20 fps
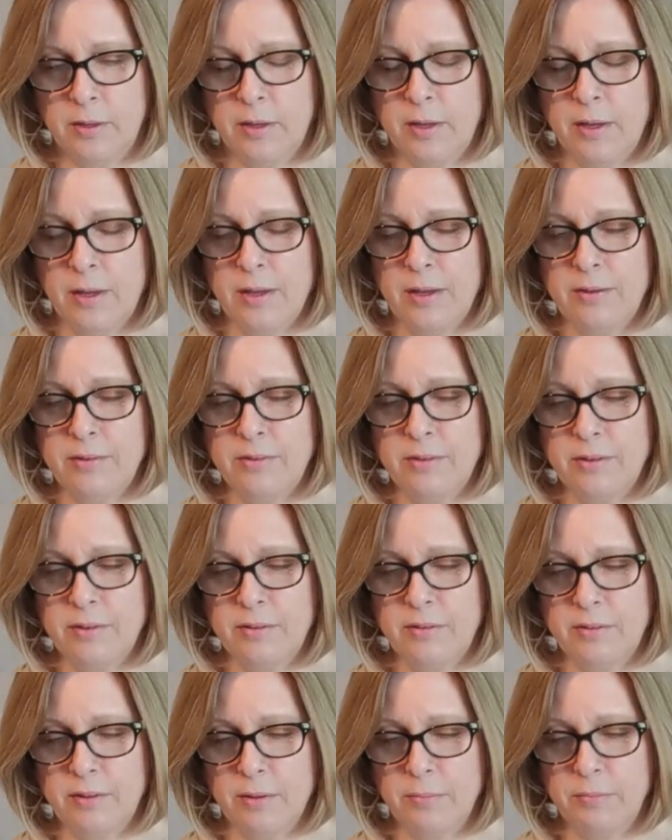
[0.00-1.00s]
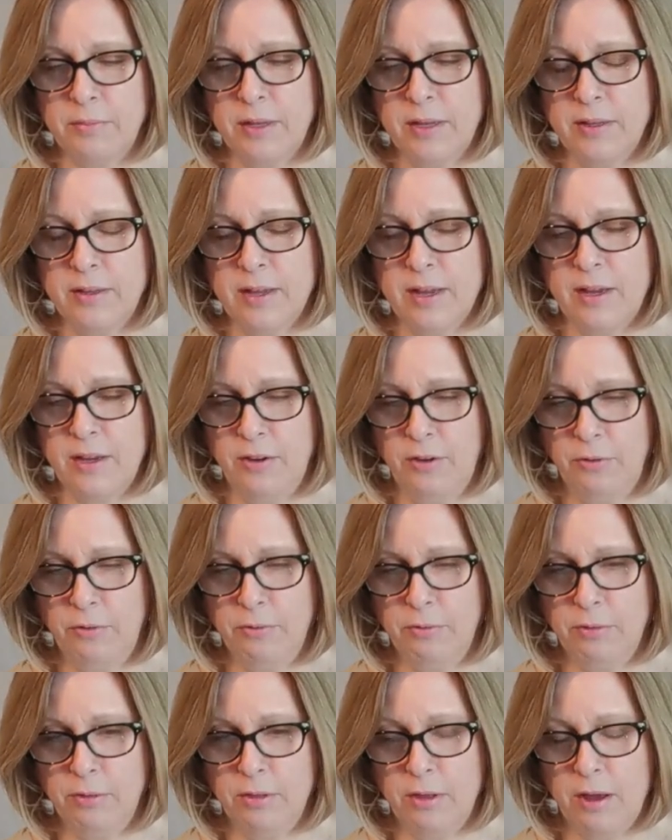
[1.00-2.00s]
Is it something that you
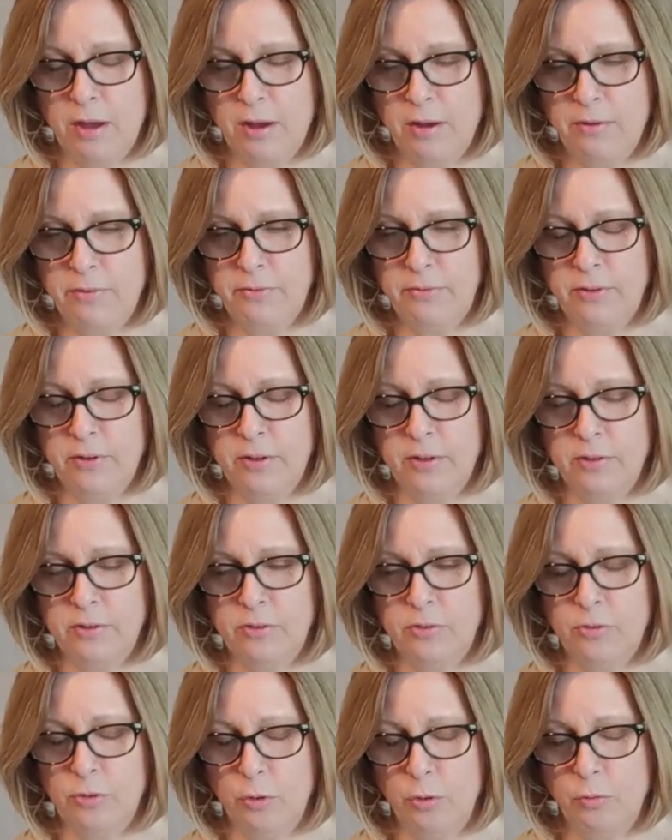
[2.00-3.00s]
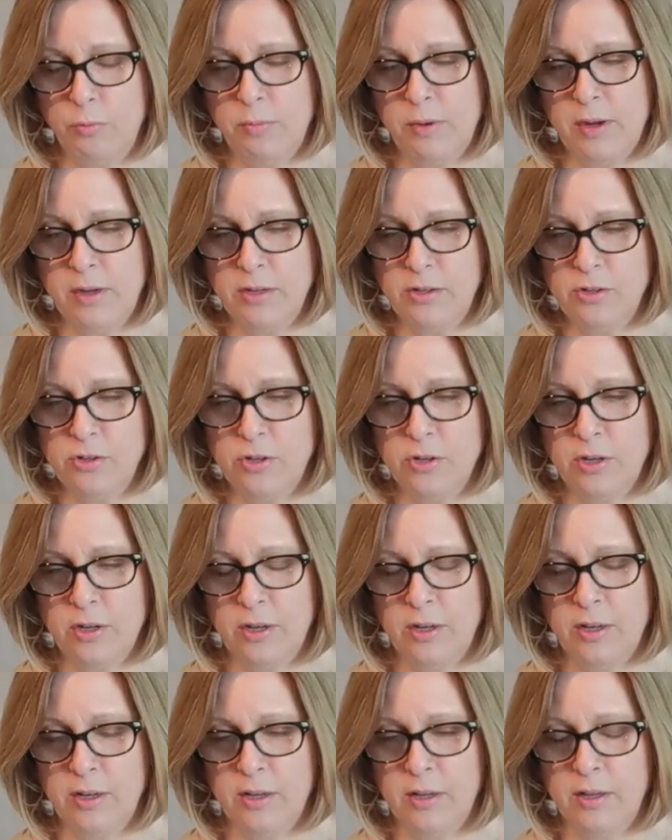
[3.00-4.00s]
loved so much
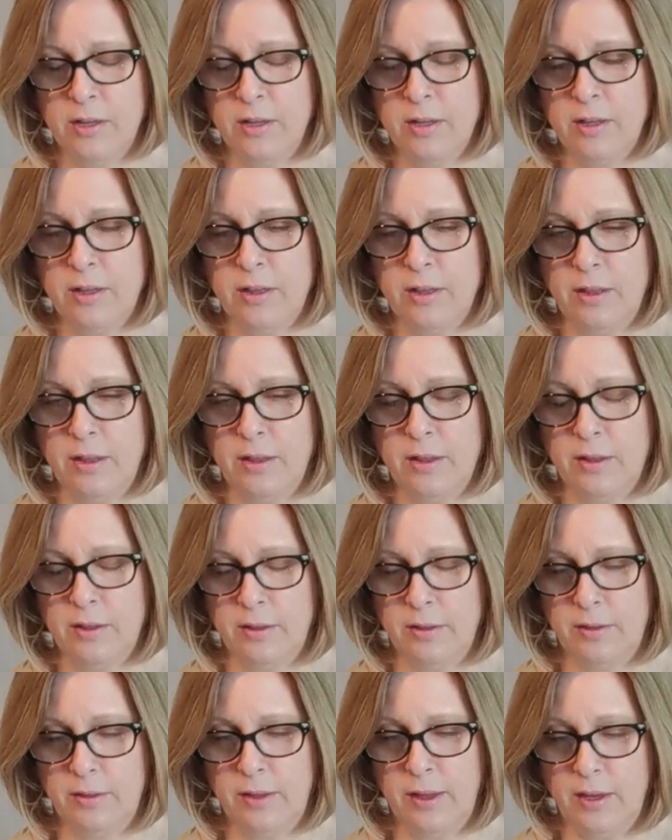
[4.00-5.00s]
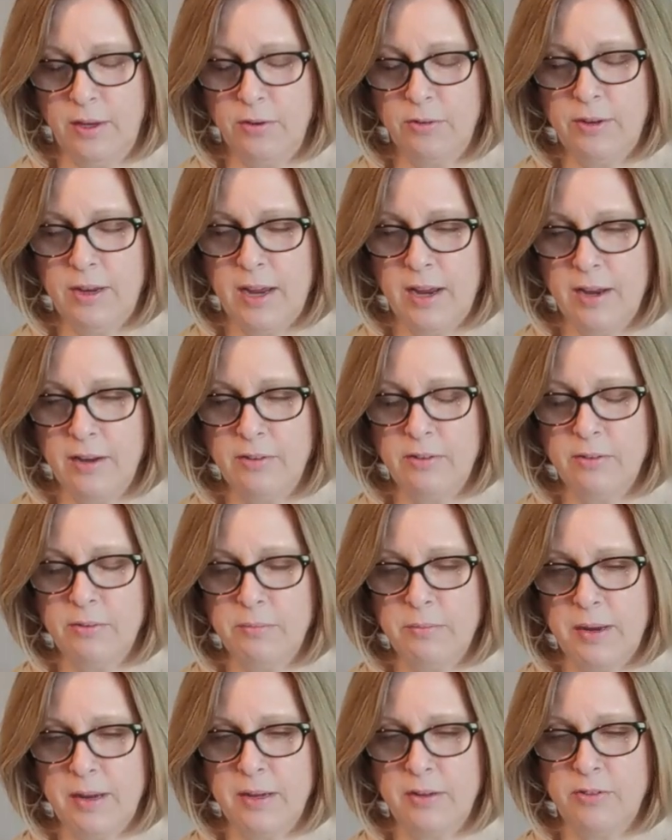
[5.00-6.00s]
that you can't
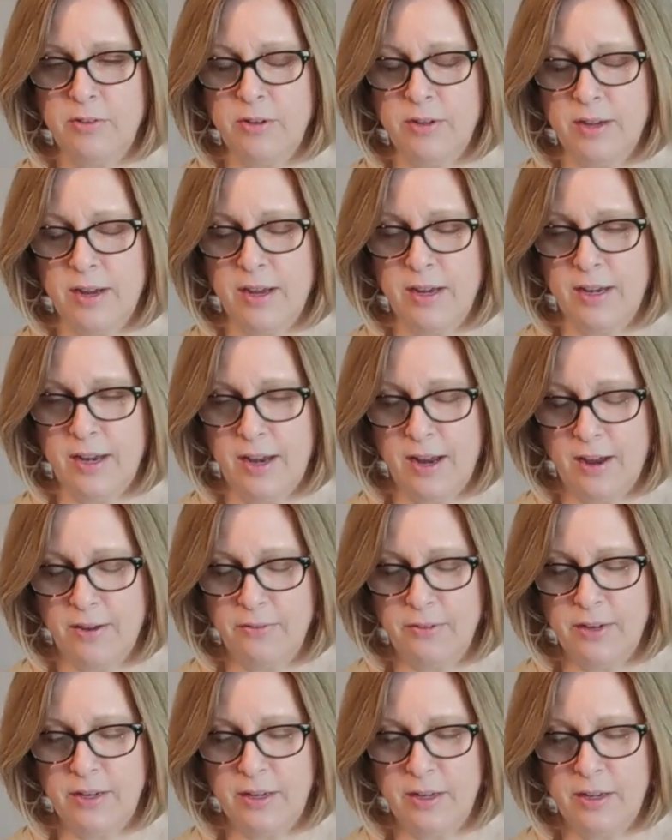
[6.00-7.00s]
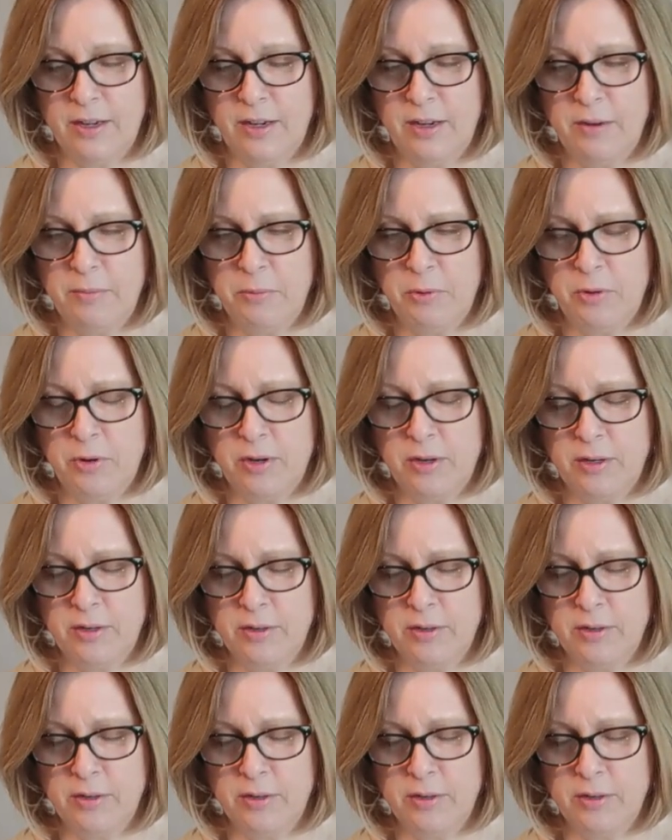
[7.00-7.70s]
imagine not having it anymore?